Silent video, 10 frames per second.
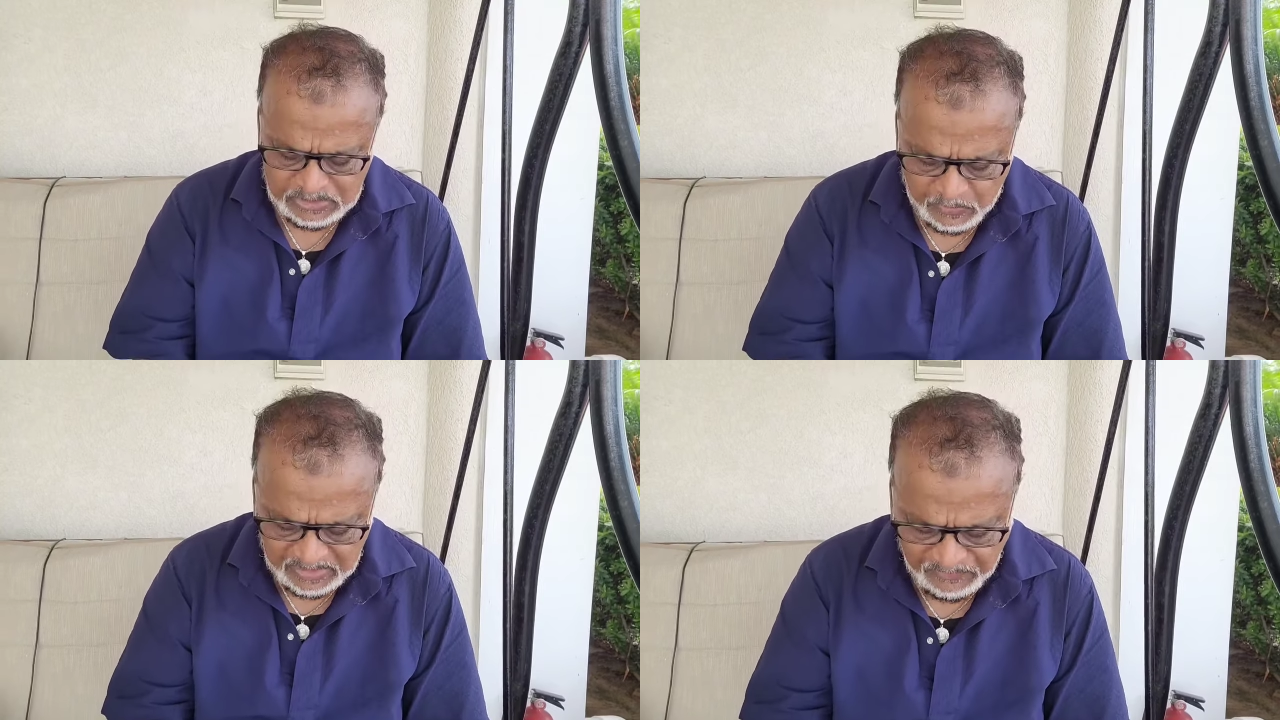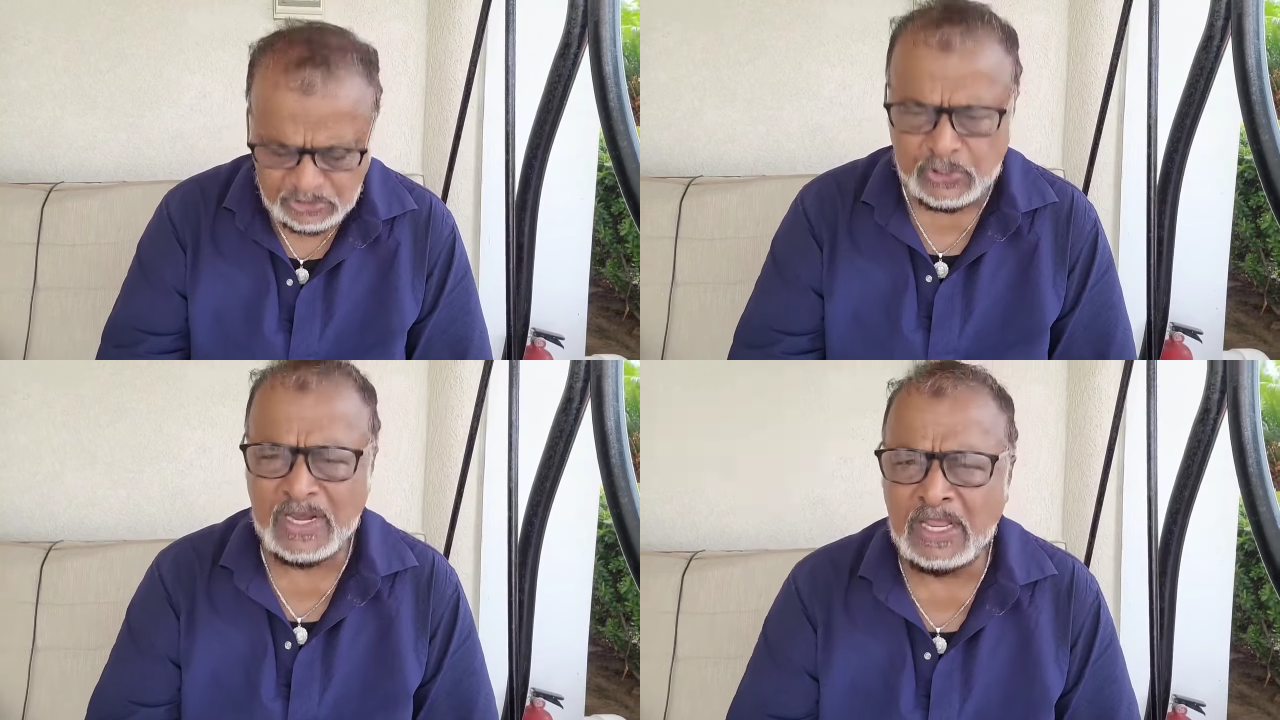So whatever
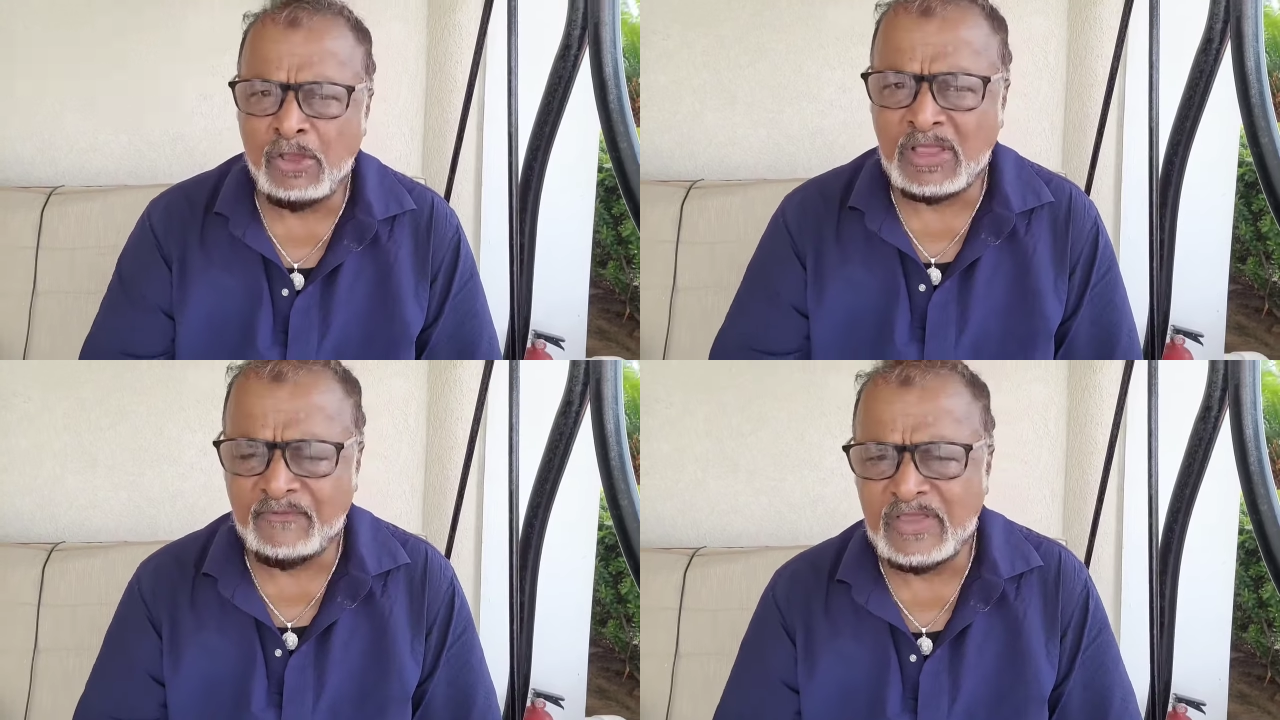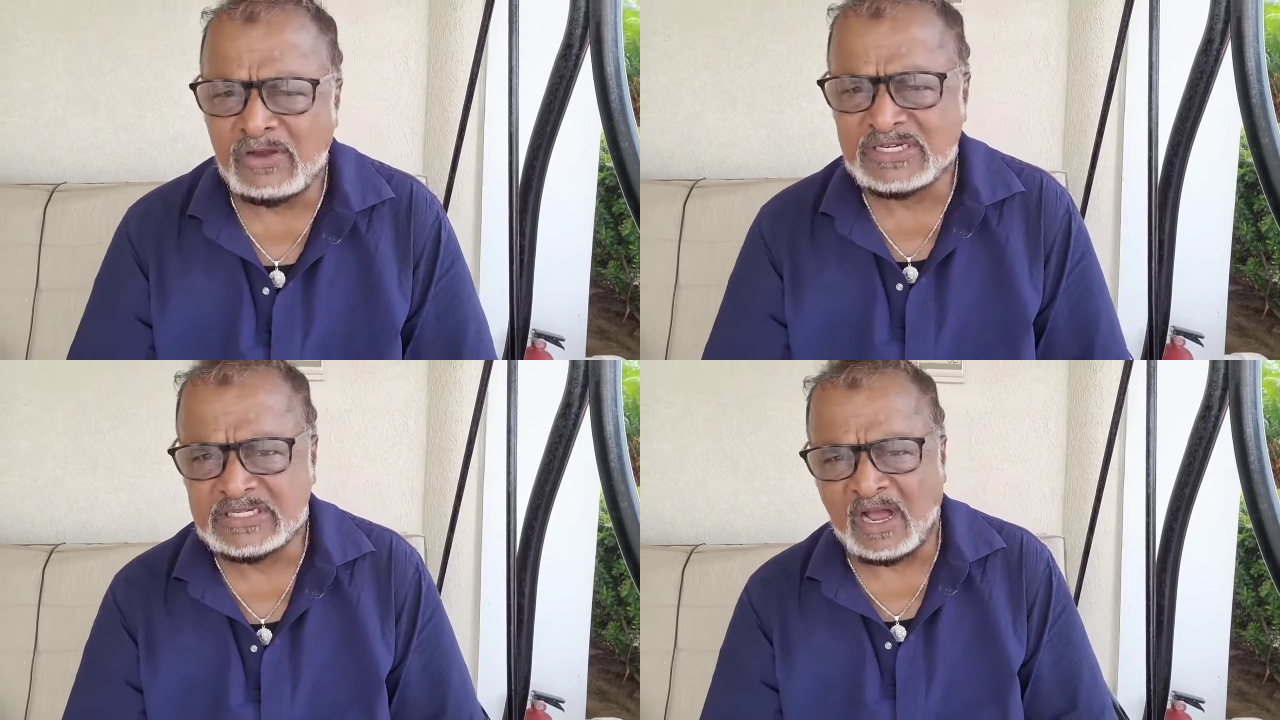training you're giving
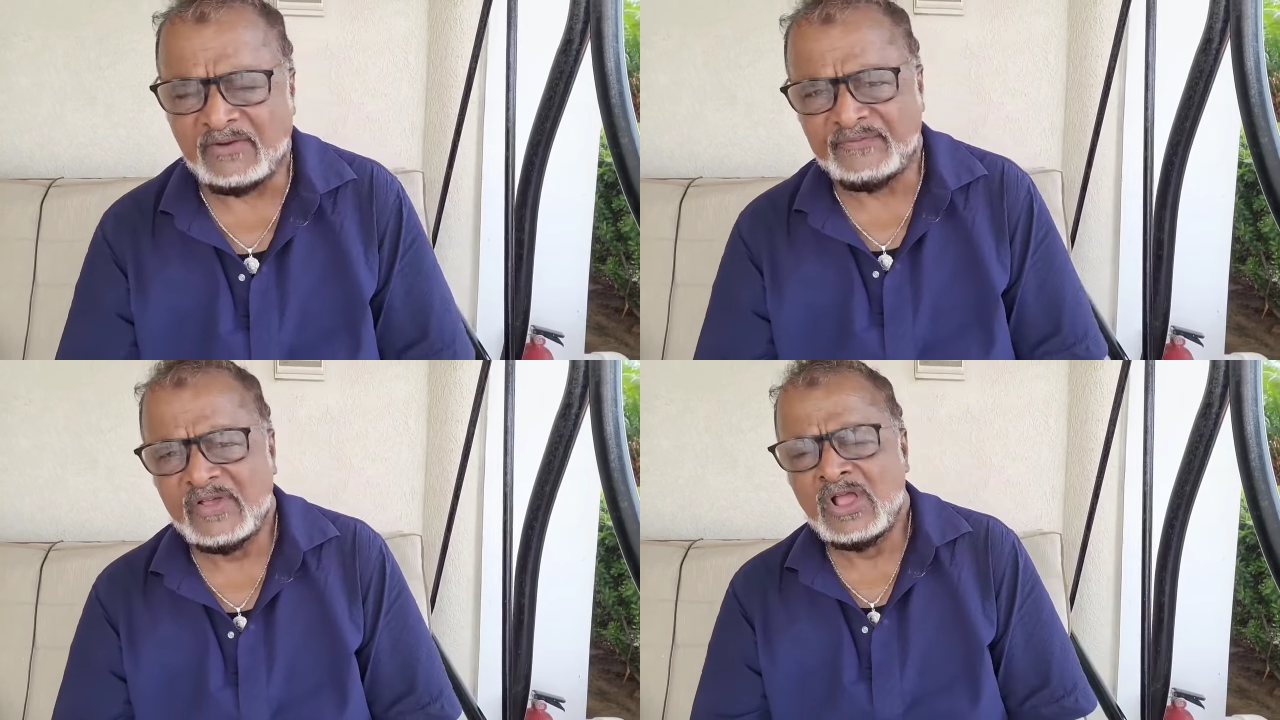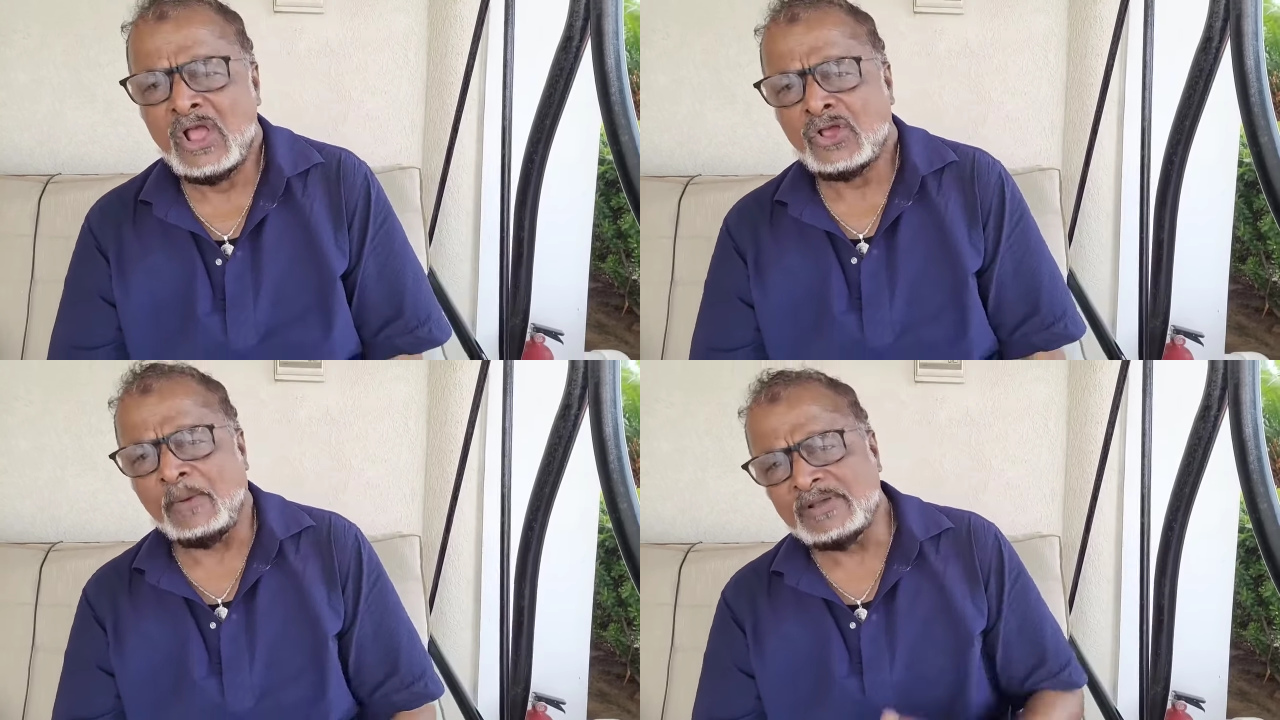your staff,
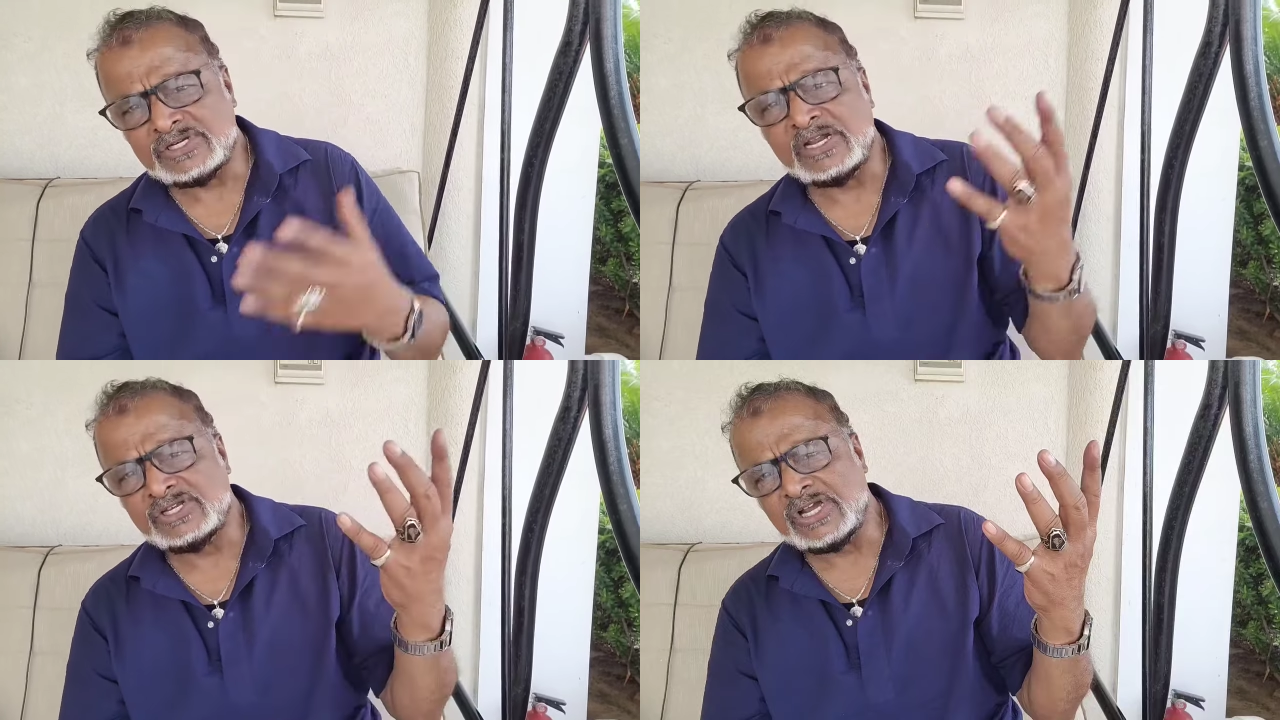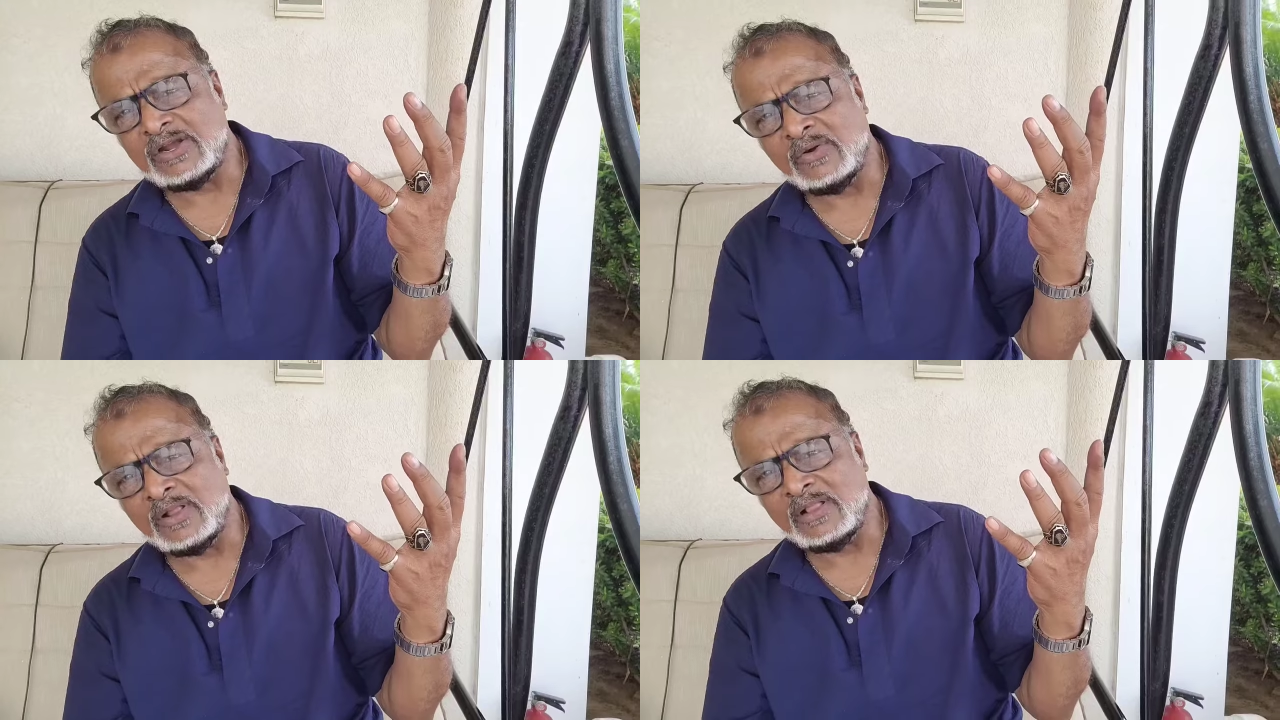Commissioner
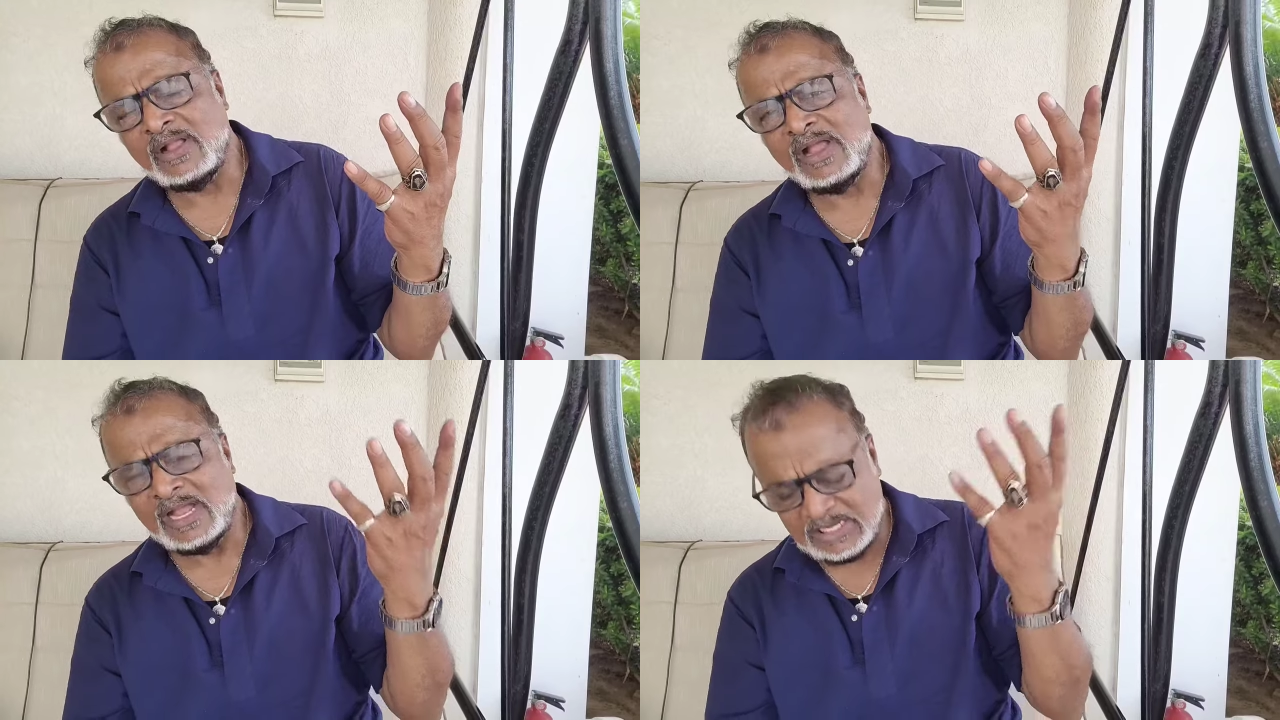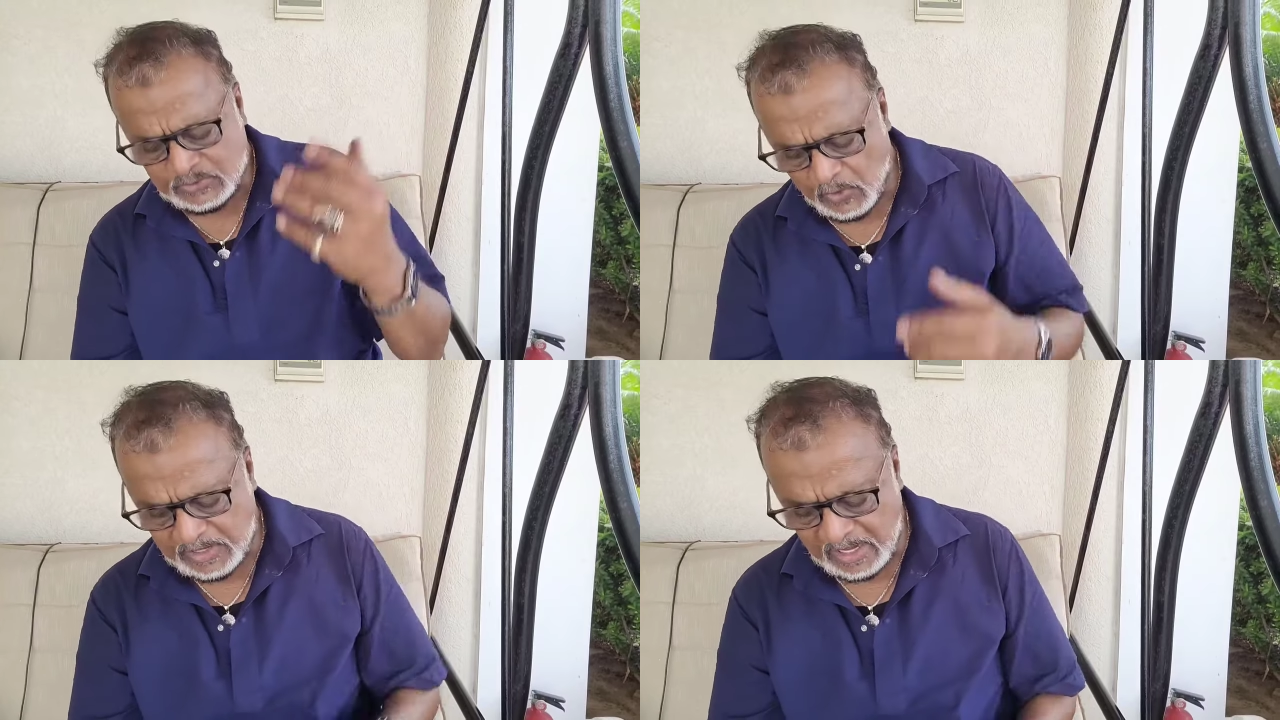General, it is
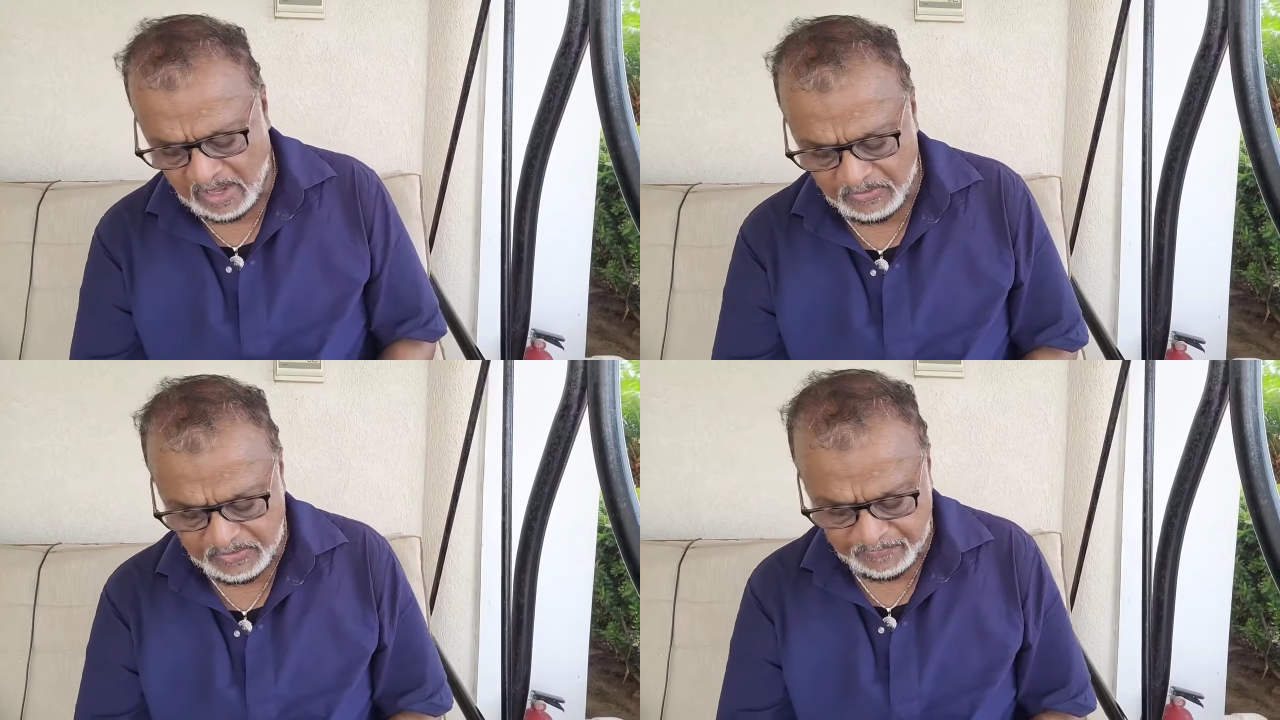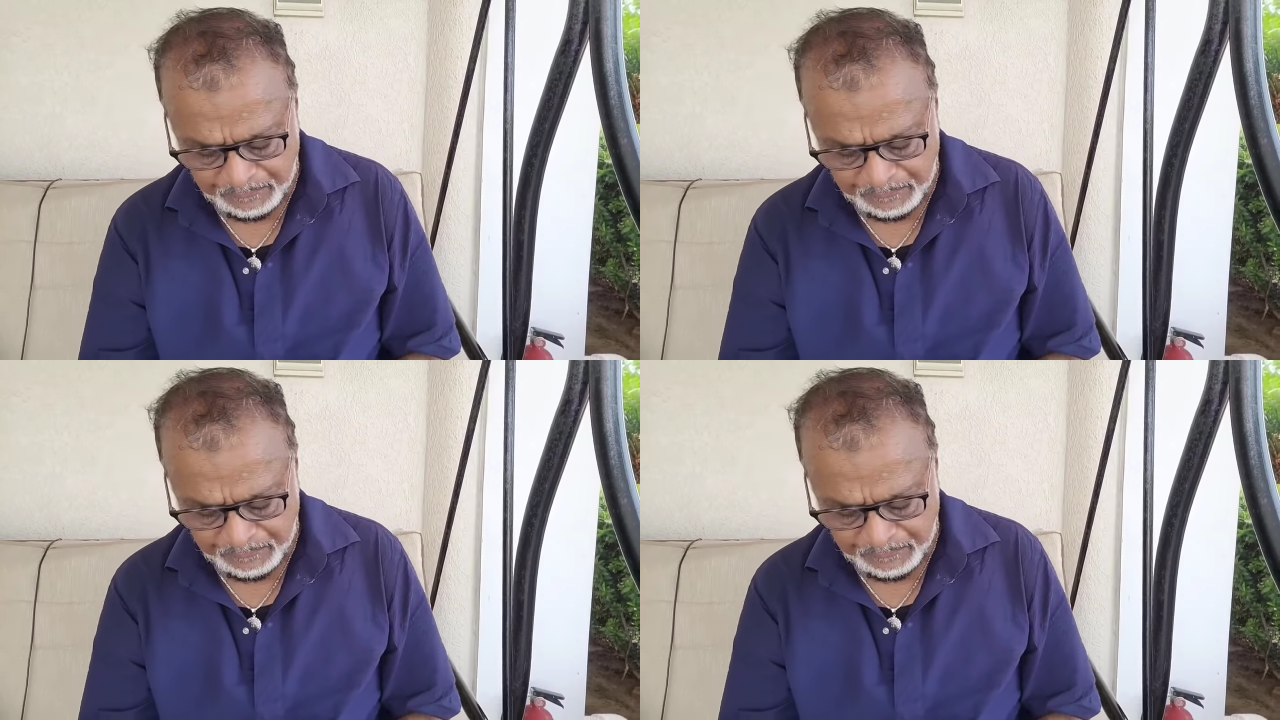working out.